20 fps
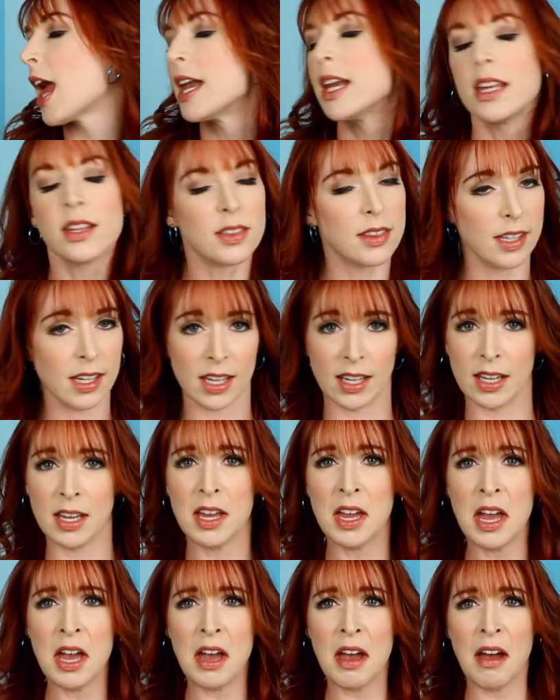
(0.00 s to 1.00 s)
anything,
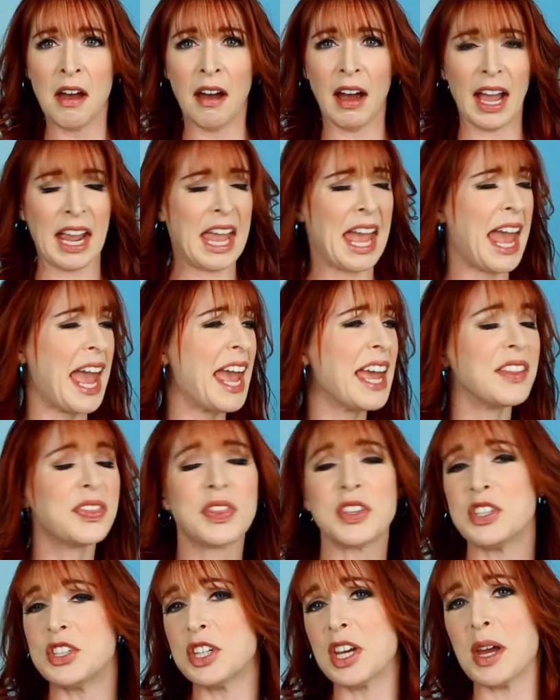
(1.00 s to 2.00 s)
I
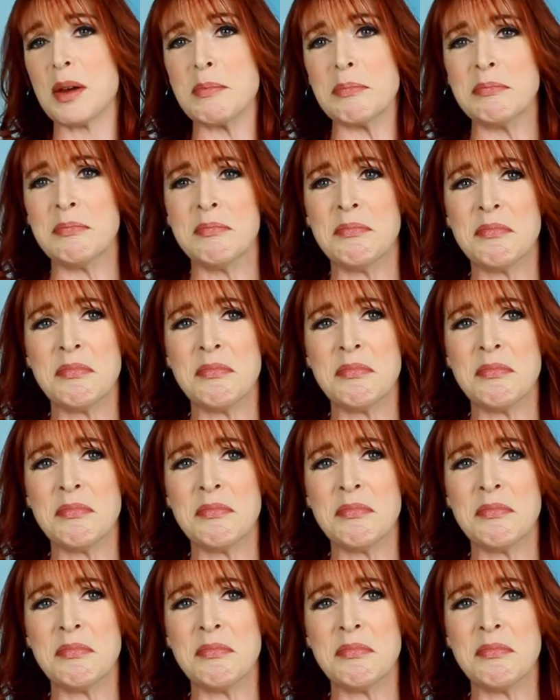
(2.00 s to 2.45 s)
hate the gym.